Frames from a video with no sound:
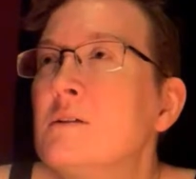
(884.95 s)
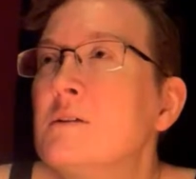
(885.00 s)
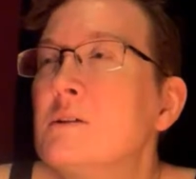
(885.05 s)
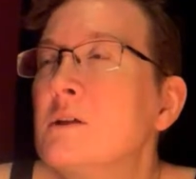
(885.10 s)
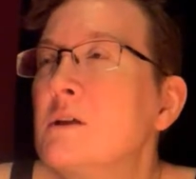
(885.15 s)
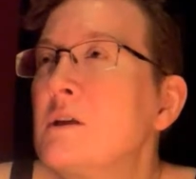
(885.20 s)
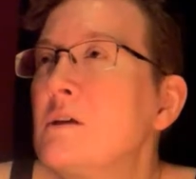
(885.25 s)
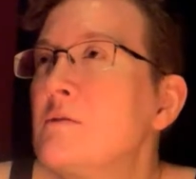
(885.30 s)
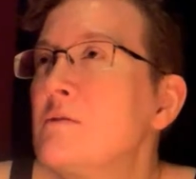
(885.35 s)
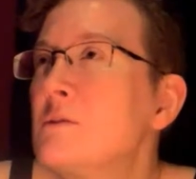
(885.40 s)

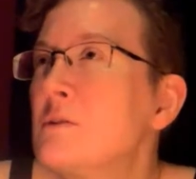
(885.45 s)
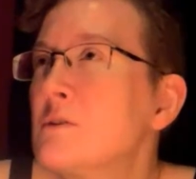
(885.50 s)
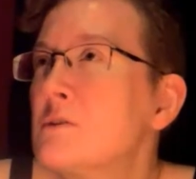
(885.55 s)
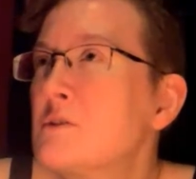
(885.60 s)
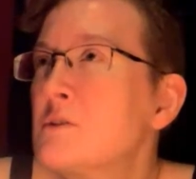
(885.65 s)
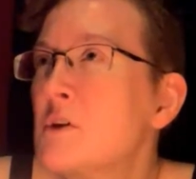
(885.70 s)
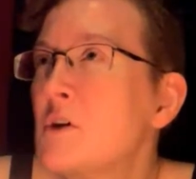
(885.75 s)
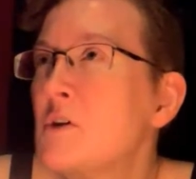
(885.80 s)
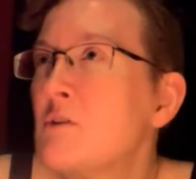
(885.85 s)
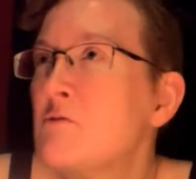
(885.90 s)
to give
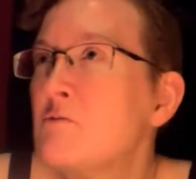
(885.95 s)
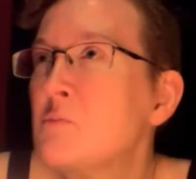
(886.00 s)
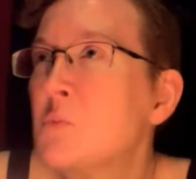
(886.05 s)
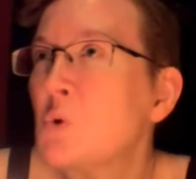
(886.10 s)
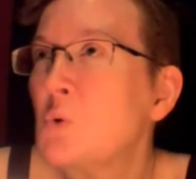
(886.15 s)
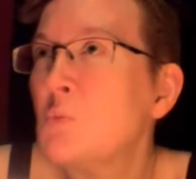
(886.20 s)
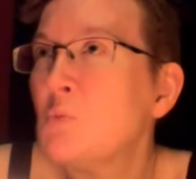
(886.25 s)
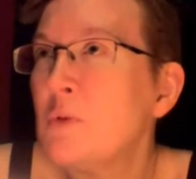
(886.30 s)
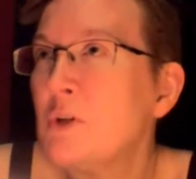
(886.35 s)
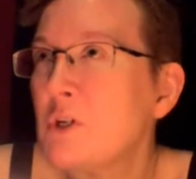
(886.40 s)
yourself
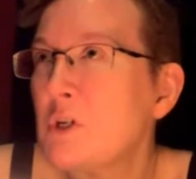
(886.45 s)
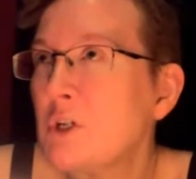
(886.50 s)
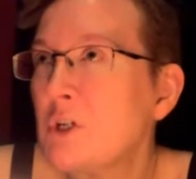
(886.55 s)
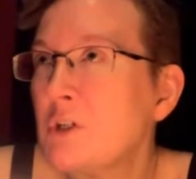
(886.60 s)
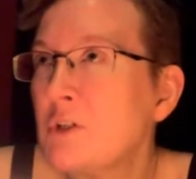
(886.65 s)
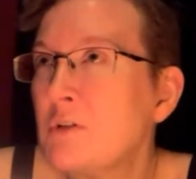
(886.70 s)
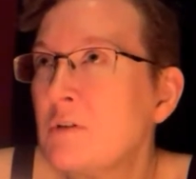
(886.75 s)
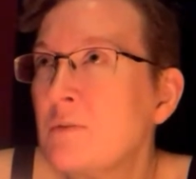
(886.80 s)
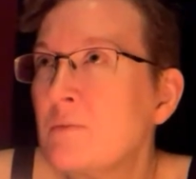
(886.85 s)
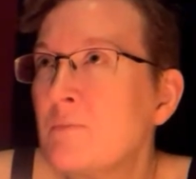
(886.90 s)

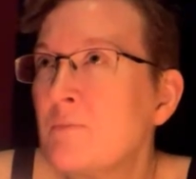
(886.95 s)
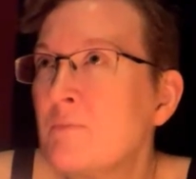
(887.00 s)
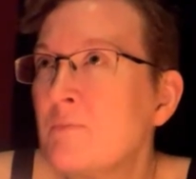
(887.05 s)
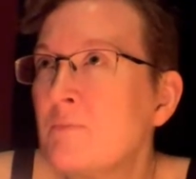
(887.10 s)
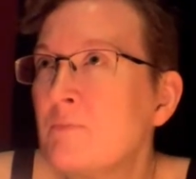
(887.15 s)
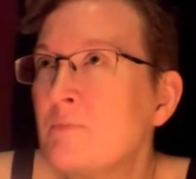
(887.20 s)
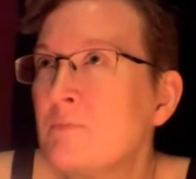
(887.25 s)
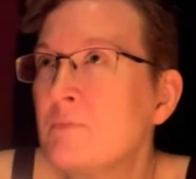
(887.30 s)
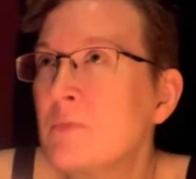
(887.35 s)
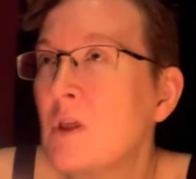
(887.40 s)
permission
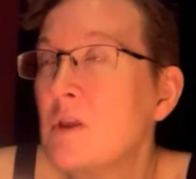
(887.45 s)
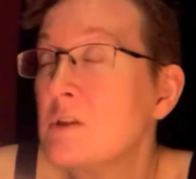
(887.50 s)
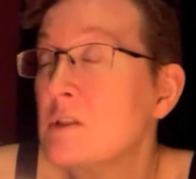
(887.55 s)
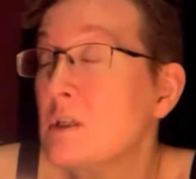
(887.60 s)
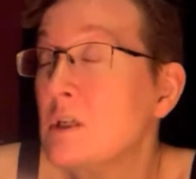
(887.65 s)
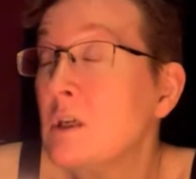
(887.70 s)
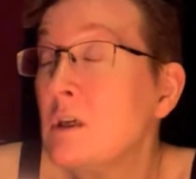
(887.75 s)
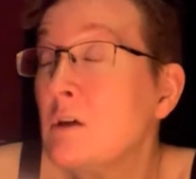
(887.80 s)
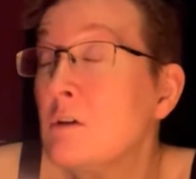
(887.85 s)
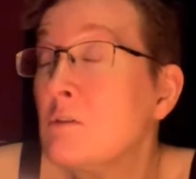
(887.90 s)

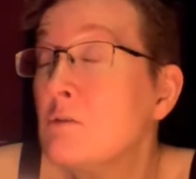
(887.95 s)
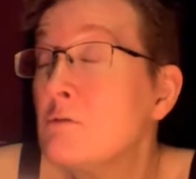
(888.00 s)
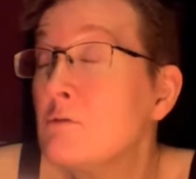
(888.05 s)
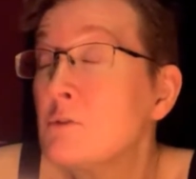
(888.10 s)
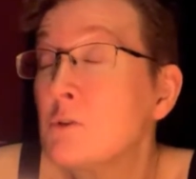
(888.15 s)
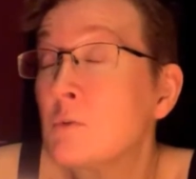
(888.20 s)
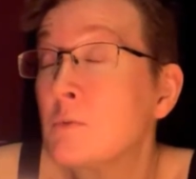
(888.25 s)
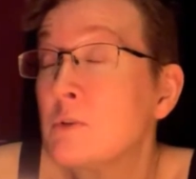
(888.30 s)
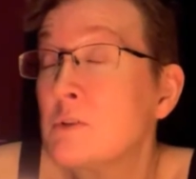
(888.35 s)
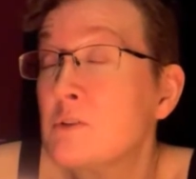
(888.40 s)
to give,
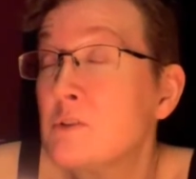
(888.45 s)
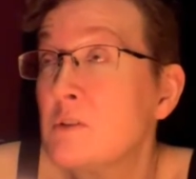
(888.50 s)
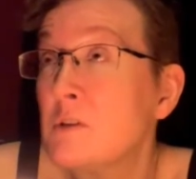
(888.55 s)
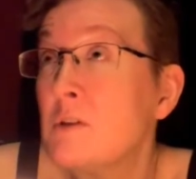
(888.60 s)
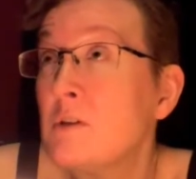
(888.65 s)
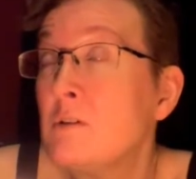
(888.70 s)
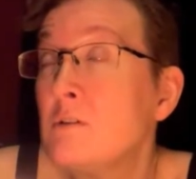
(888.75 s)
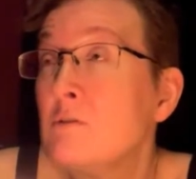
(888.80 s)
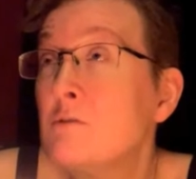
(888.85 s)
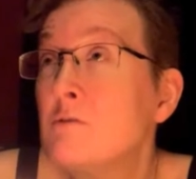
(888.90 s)
to
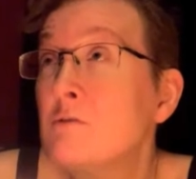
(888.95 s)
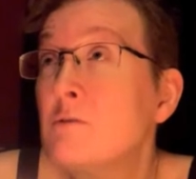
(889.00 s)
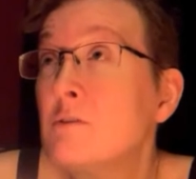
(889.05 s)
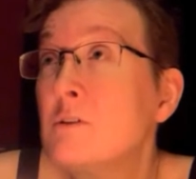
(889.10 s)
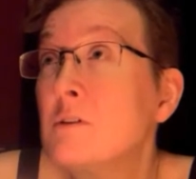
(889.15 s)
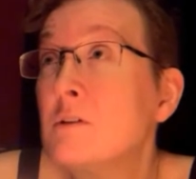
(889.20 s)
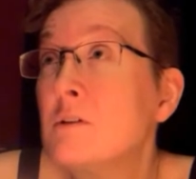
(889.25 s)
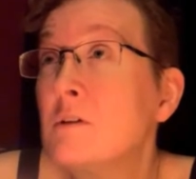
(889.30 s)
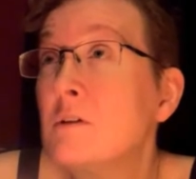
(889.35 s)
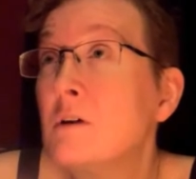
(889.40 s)
receive,
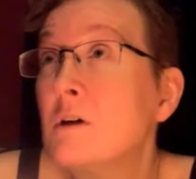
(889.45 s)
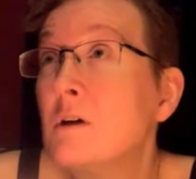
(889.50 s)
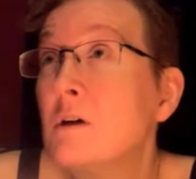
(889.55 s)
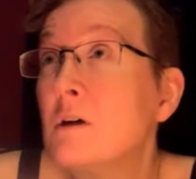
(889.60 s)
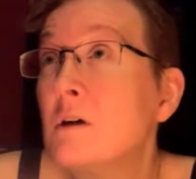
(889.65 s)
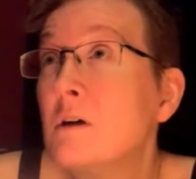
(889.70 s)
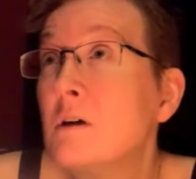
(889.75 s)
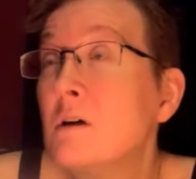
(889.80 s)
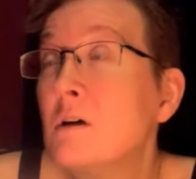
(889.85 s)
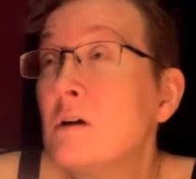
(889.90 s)

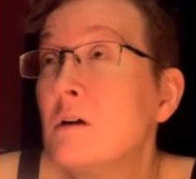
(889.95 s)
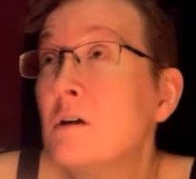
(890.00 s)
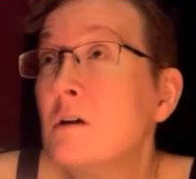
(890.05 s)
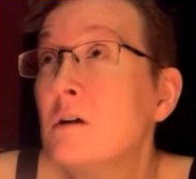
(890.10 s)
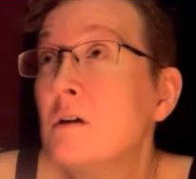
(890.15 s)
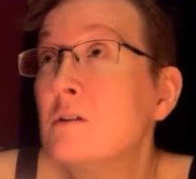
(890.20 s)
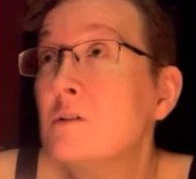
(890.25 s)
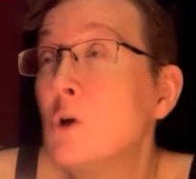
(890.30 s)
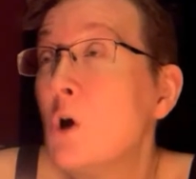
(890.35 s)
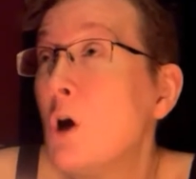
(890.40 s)

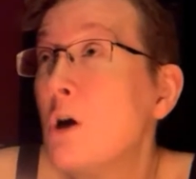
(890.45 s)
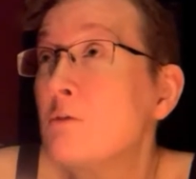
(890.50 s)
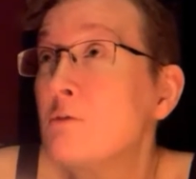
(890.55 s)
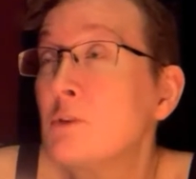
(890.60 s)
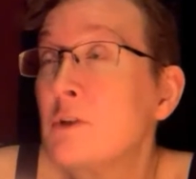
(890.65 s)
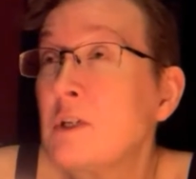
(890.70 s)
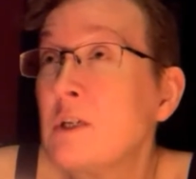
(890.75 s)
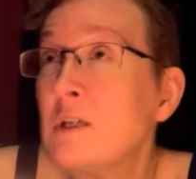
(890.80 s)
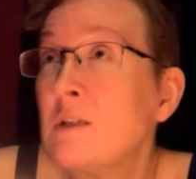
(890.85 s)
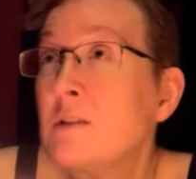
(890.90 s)
to
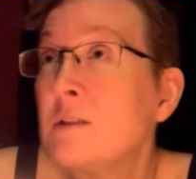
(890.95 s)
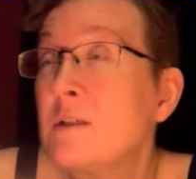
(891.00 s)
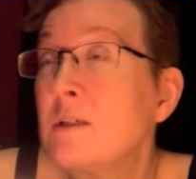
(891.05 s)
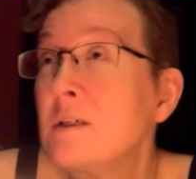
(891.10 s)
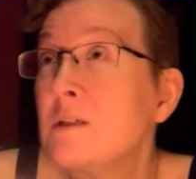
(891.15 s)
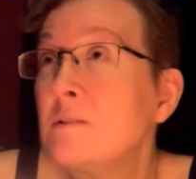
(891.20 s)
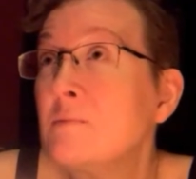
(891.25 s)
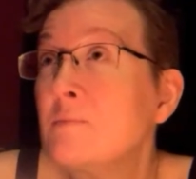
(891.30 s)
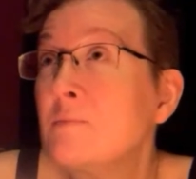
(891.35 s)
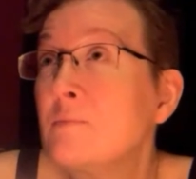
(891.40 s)
offer
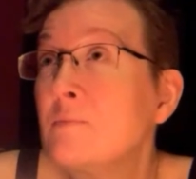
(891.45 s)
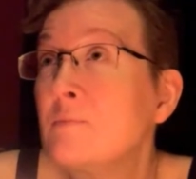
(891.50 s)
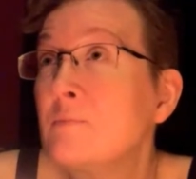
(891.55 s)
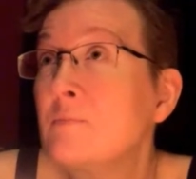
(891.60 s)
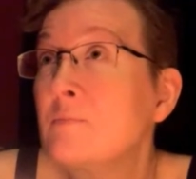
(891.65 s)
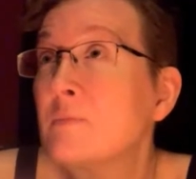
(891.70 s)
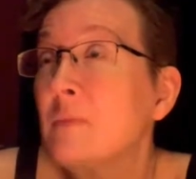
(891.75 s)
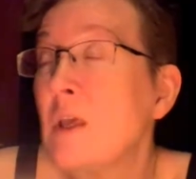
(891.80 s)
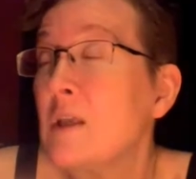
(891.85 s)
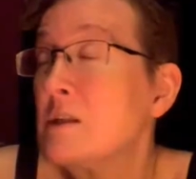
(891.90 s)
healing,
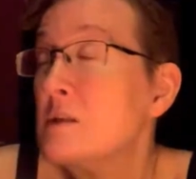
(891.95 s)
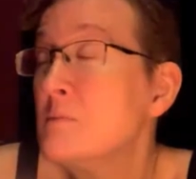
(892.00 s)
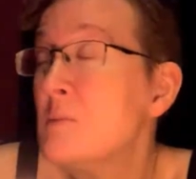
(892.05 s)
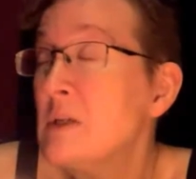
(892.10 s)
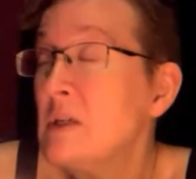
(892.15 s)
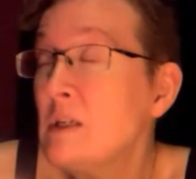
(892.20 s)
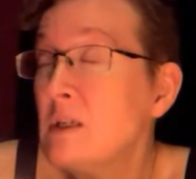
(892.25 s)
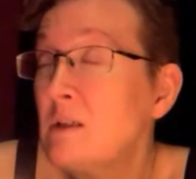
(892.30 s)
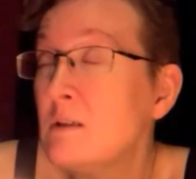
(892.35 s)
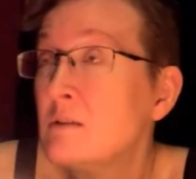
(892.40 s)
and to
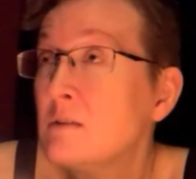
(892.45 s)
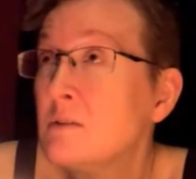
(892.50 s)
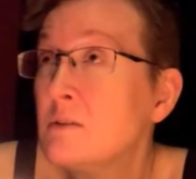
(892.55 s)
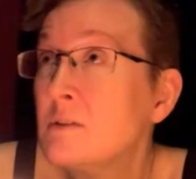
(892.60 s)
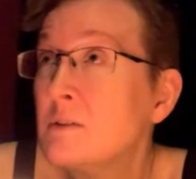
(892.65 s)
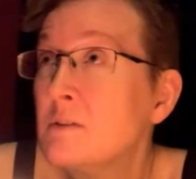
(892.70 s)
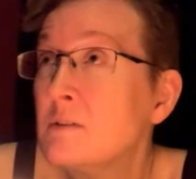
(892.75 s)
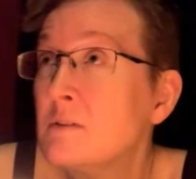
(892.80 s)
be healed.